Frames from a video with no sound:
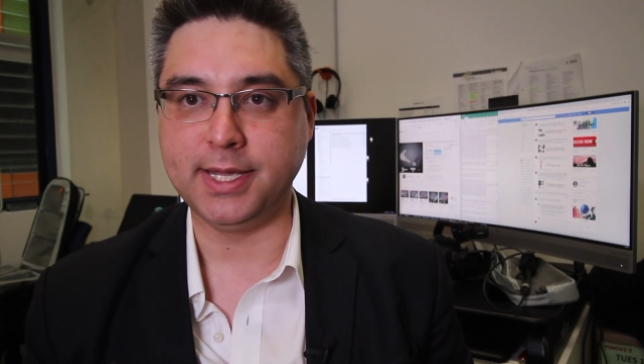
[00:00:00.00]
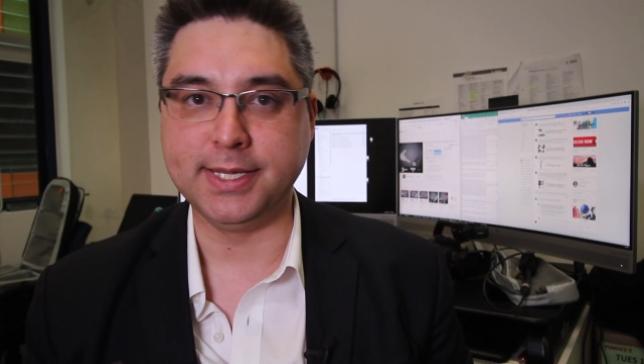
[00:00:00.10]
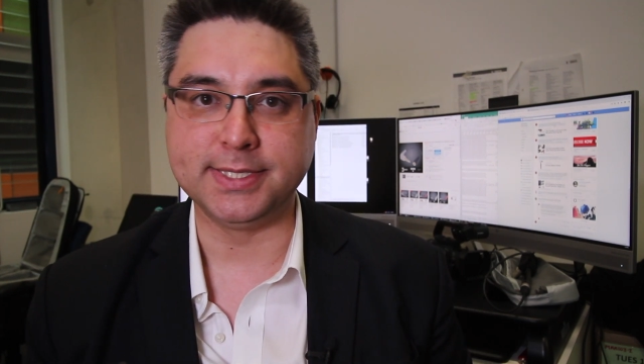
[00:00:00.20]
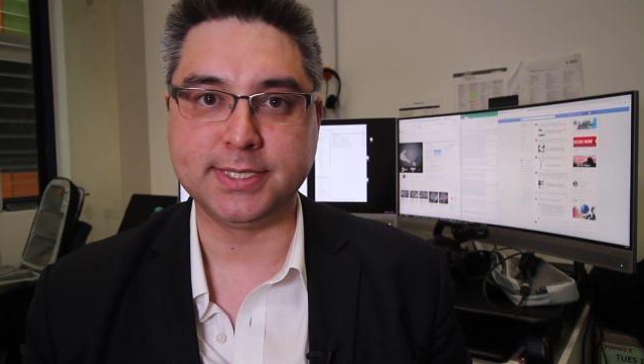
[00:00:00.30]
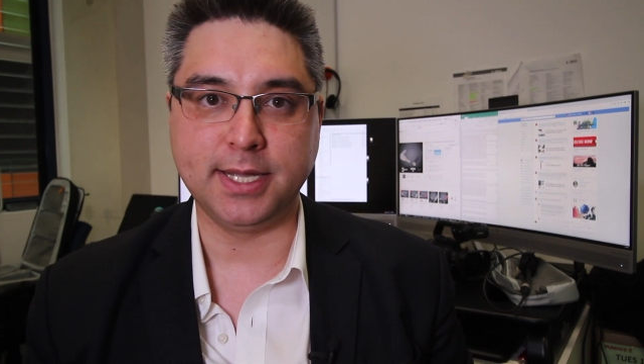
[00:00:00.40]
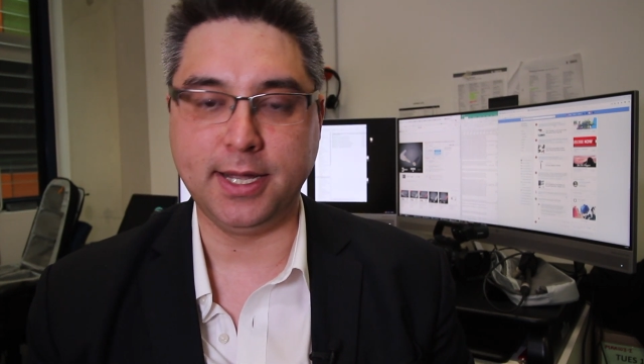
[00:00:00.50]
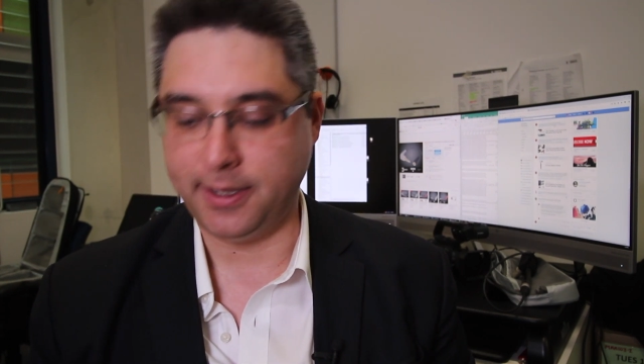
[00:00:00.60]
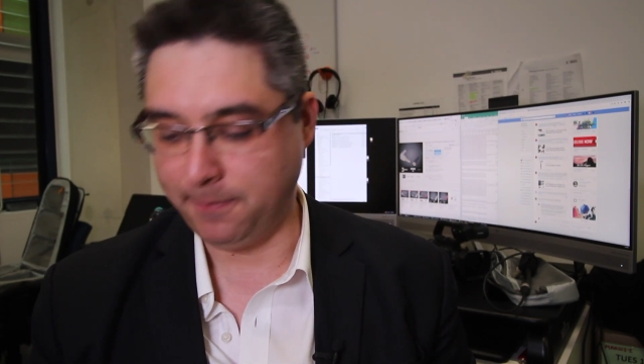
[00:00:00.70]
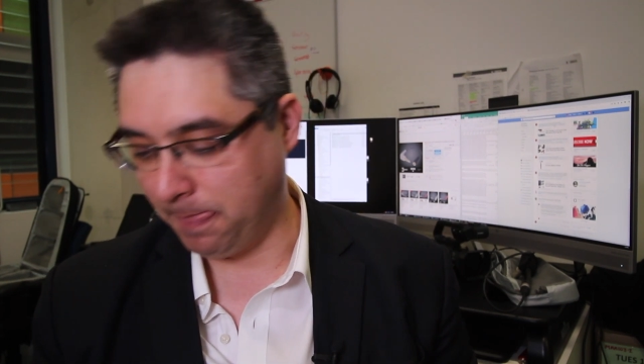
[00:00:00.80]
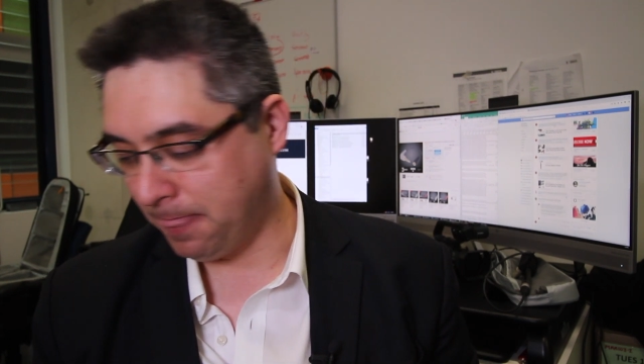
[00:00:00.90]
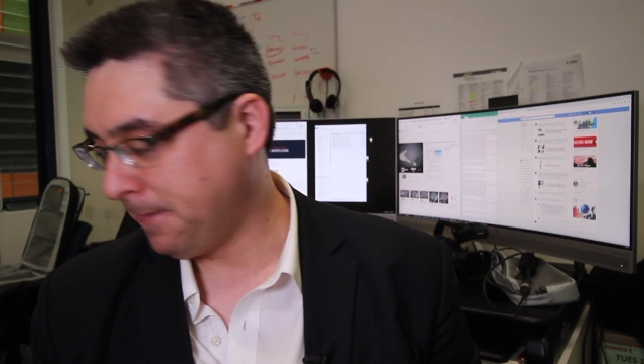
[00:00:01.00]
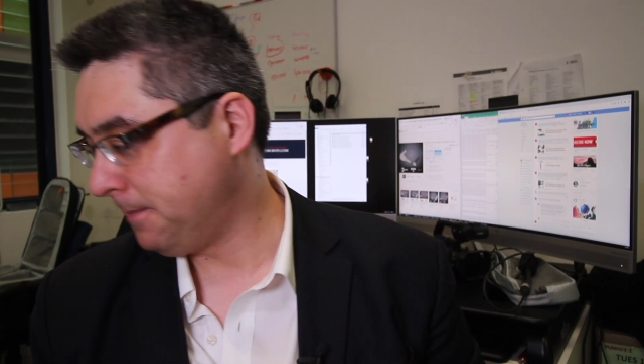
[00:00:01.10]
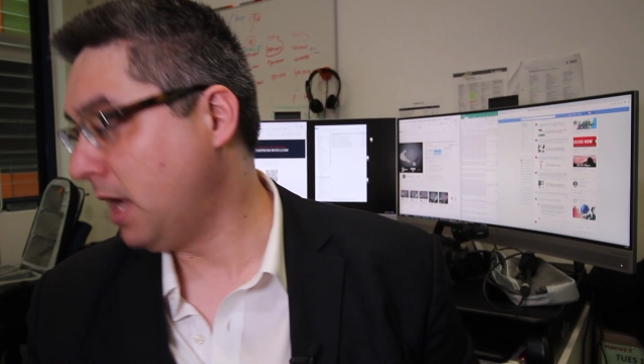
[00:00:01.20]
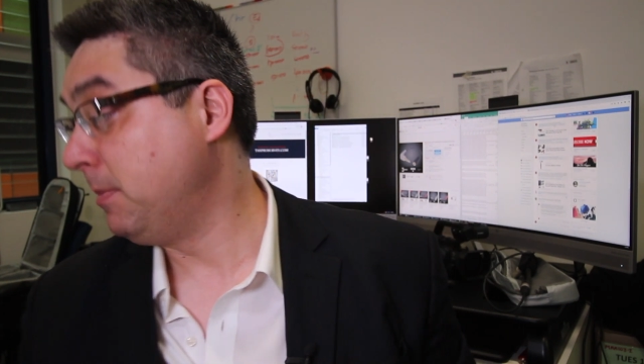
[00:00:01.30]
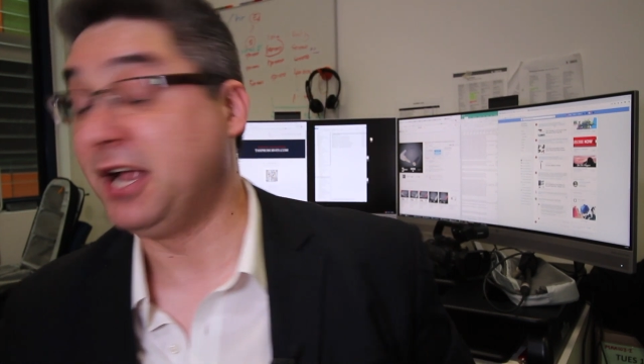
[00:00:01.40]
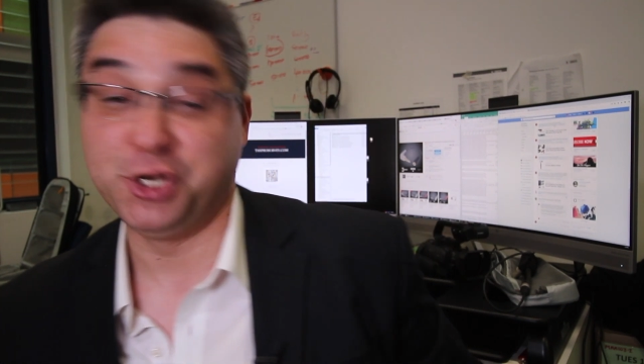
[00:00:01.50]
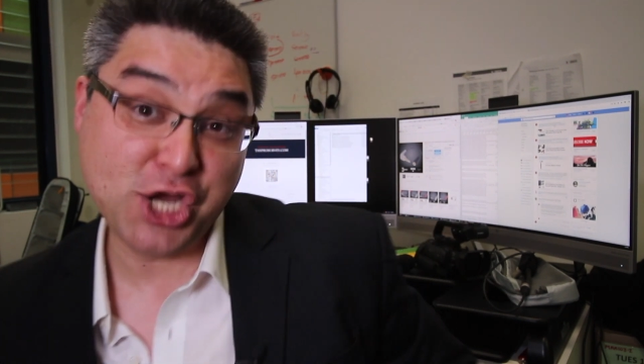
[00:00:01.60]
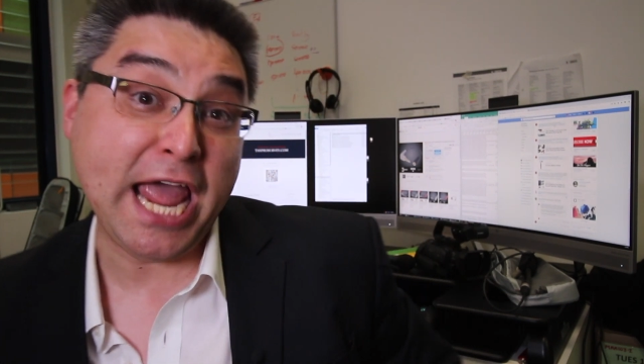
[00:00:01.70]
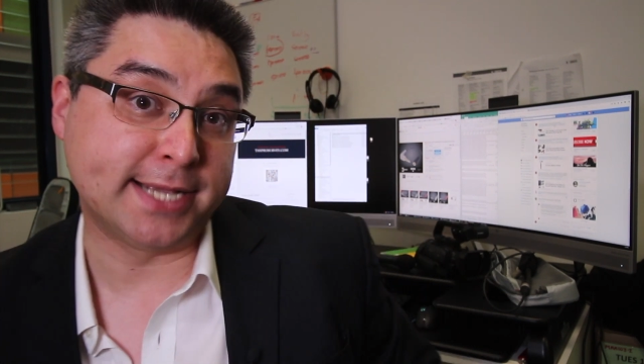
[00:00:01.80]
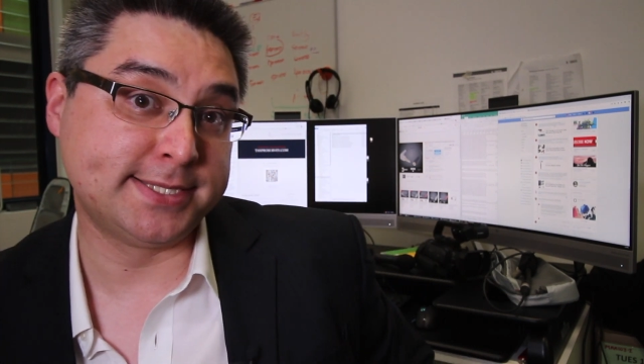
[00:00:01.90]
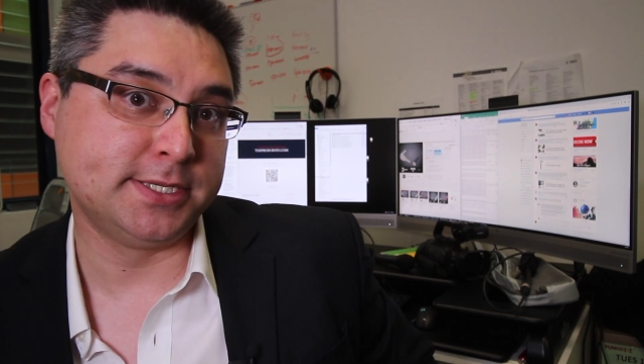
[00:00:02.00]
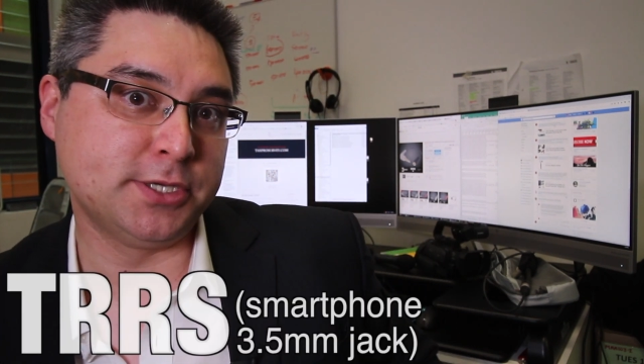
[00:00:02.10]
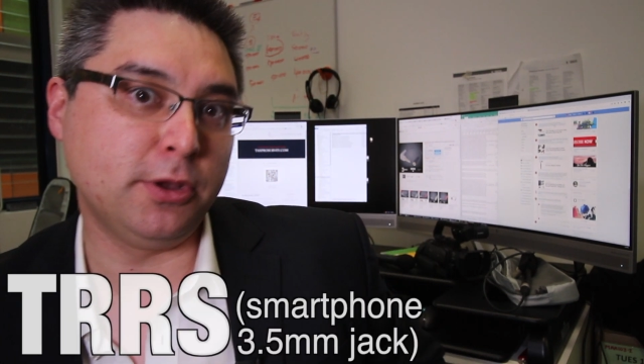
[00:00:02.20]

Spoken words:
is about jacks.